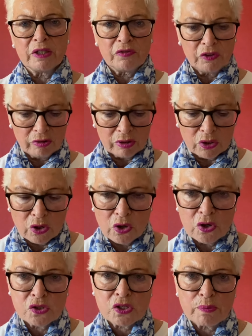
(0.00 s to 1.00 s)
if you're a
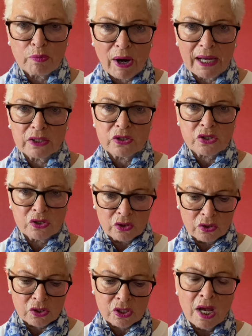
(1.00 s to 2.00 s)
nurse, a practice
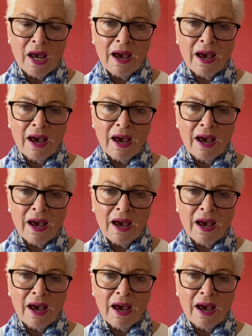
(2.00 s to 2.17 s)
nurse,